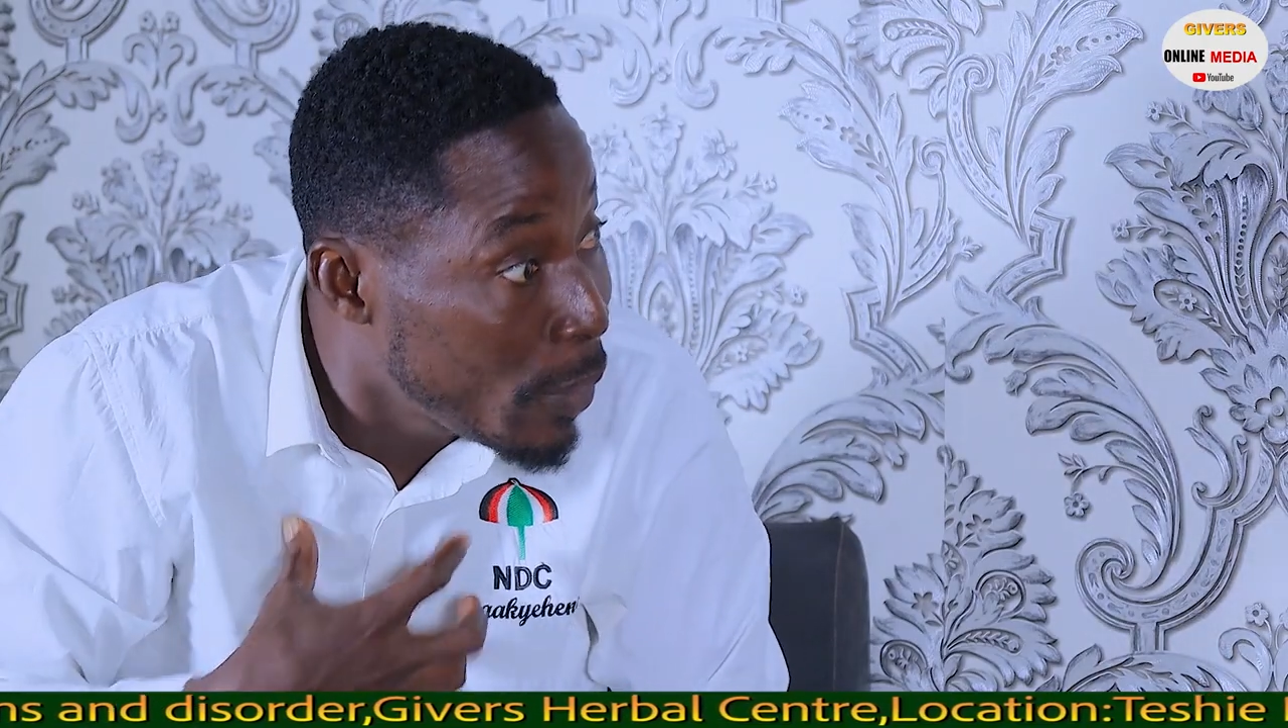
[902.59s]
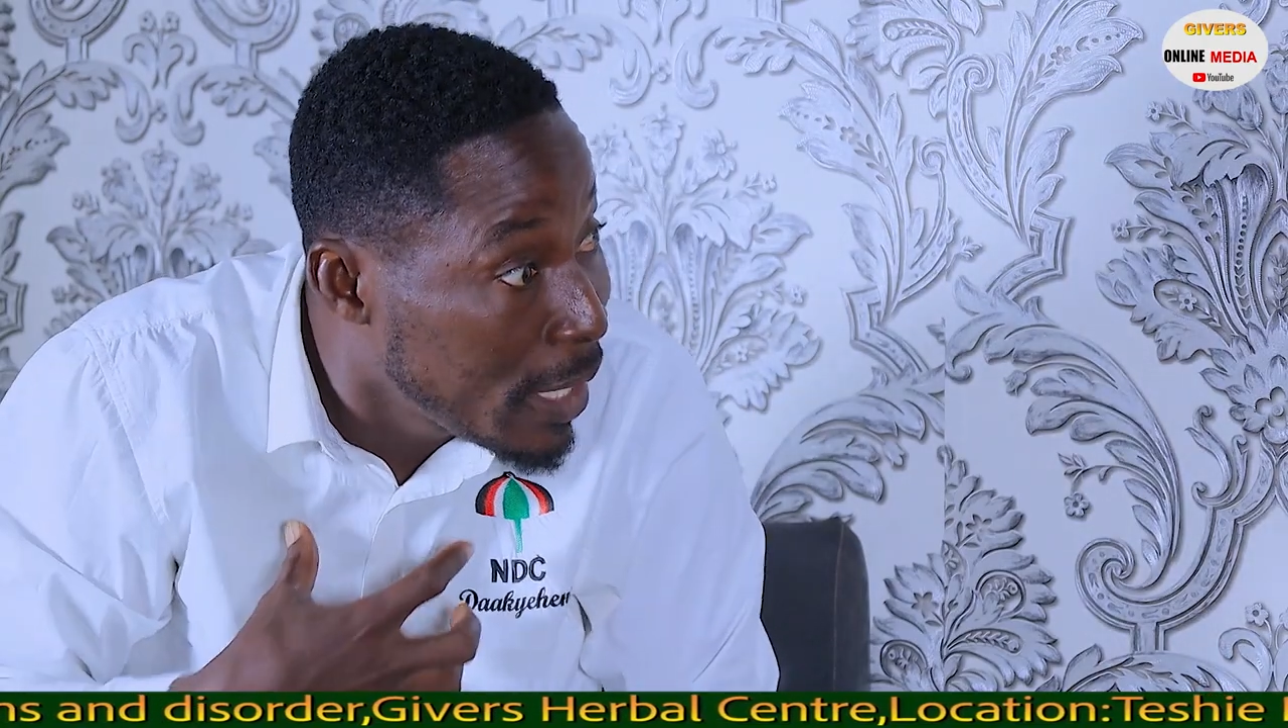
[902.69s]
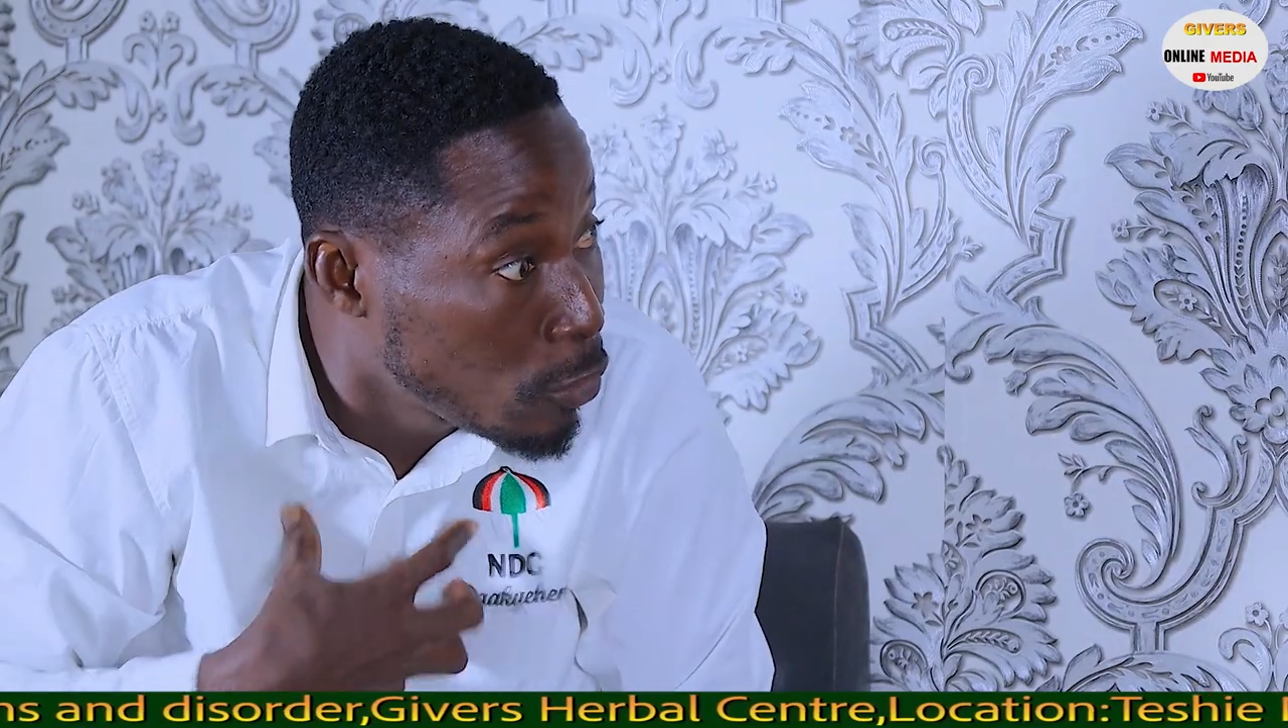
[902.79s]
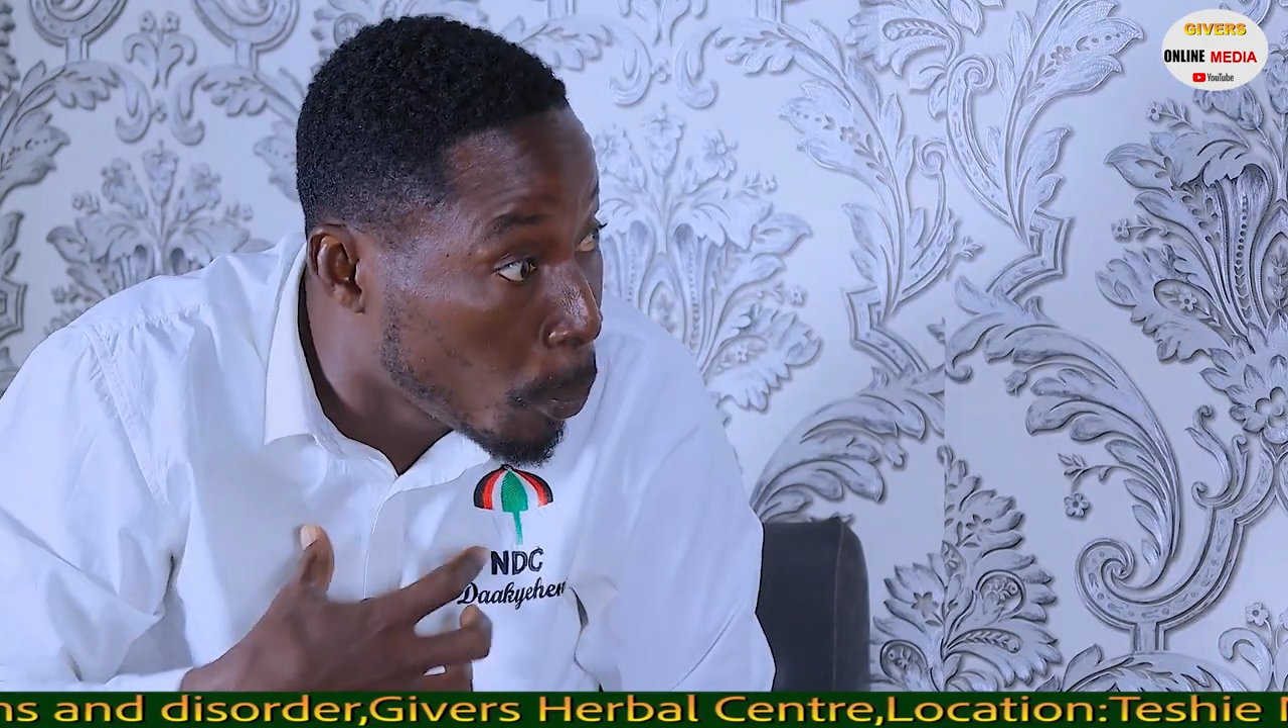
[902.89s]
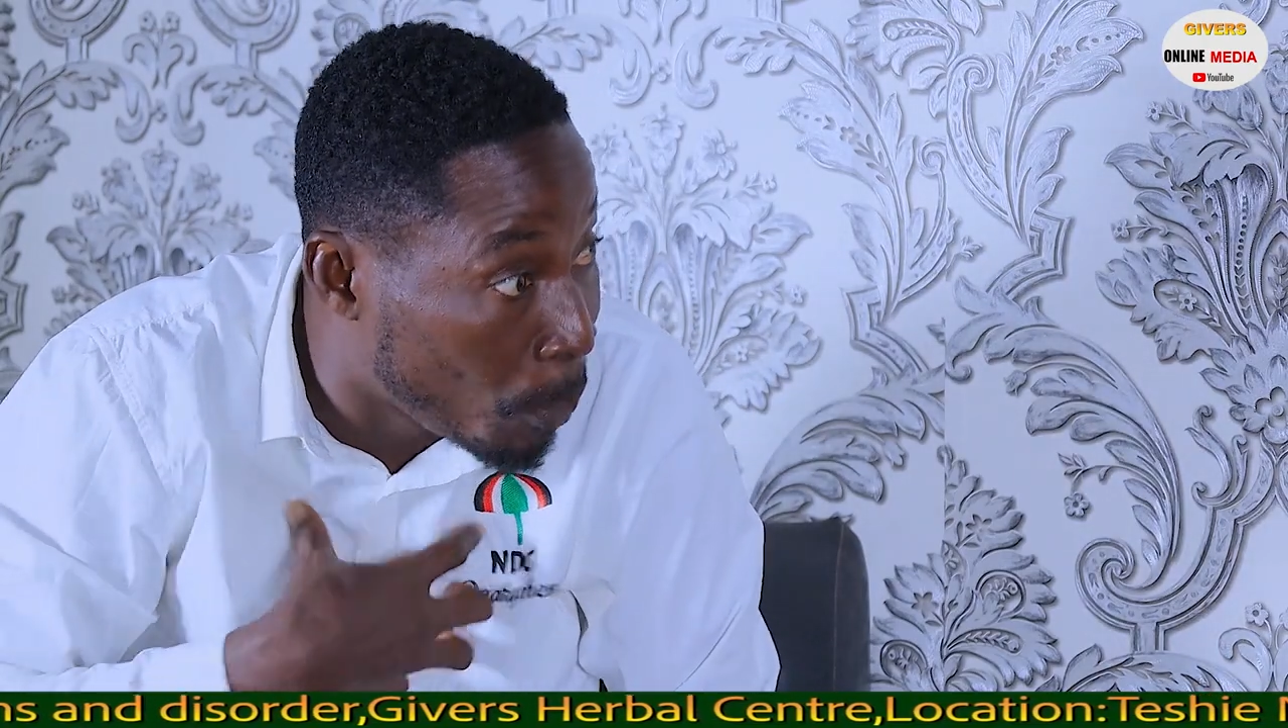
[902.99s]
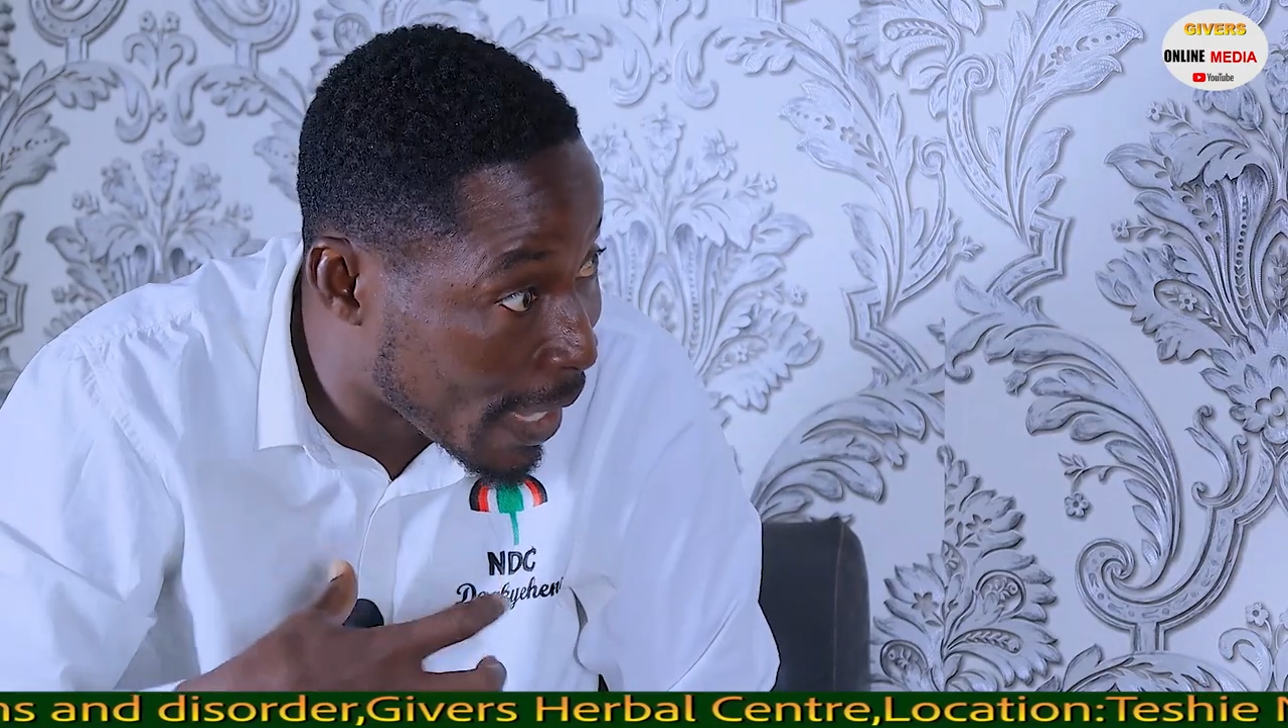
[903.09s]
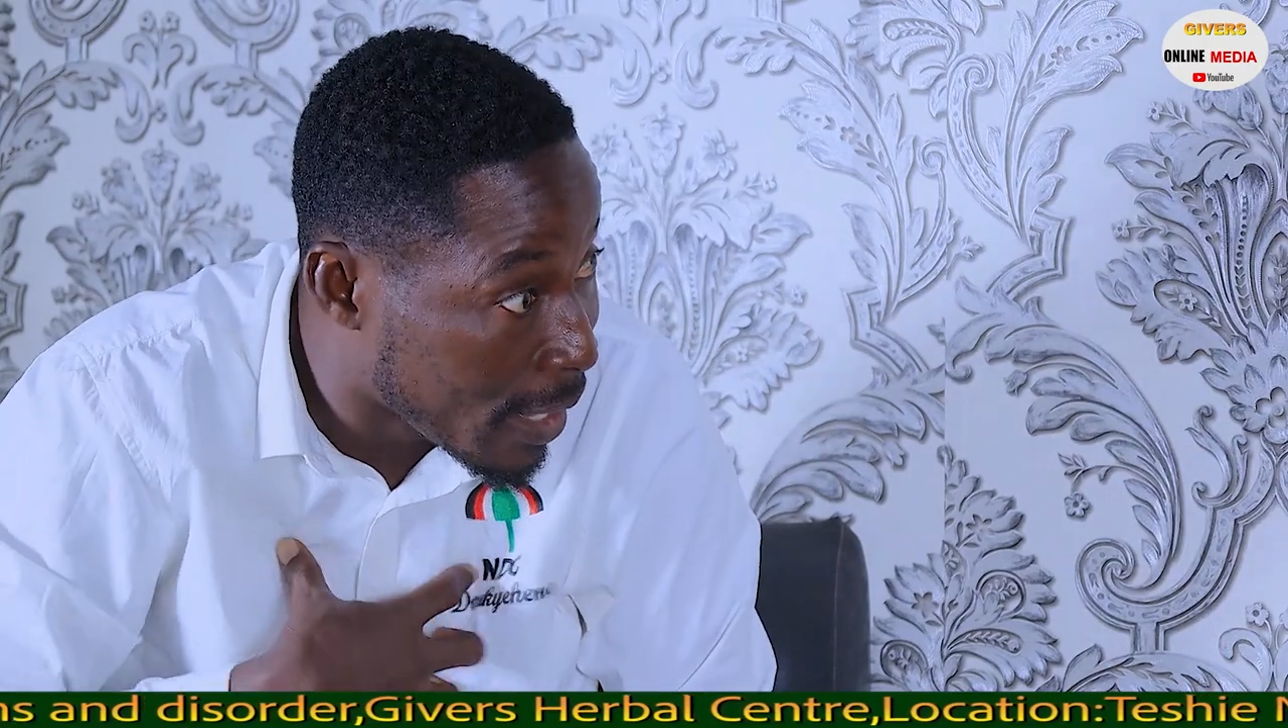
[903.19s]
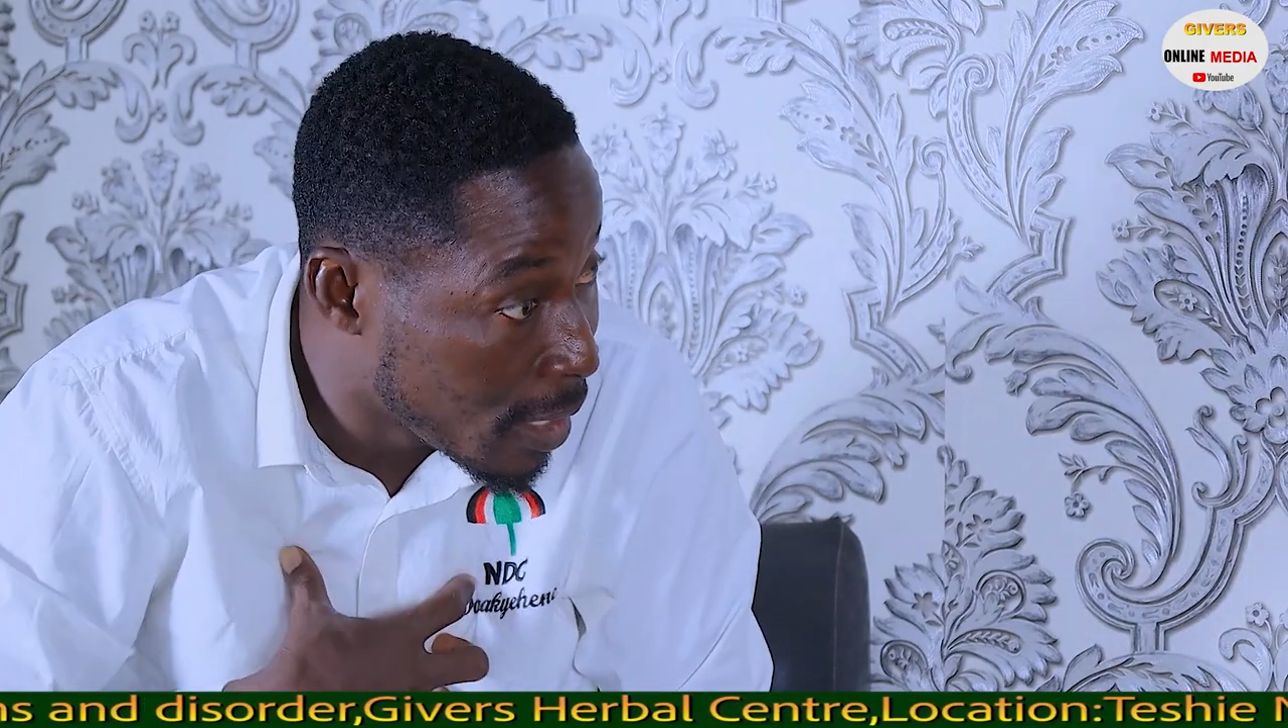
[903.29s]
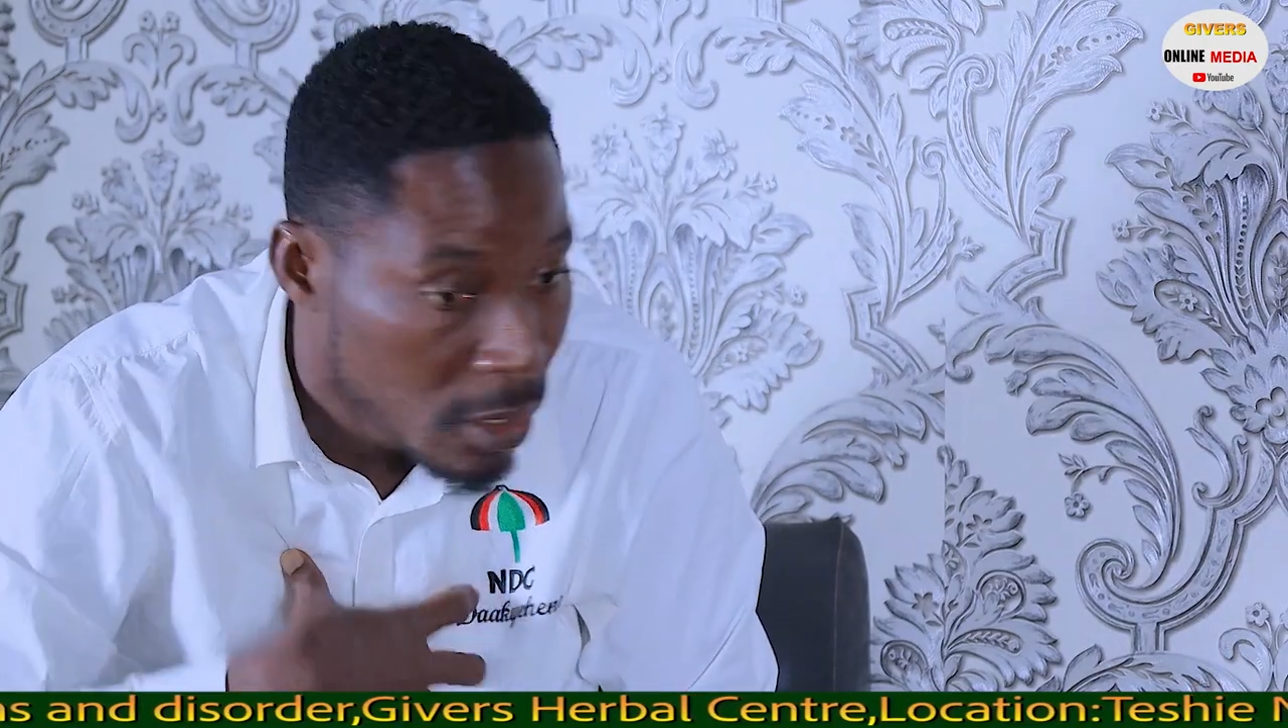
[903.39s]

willing to pay,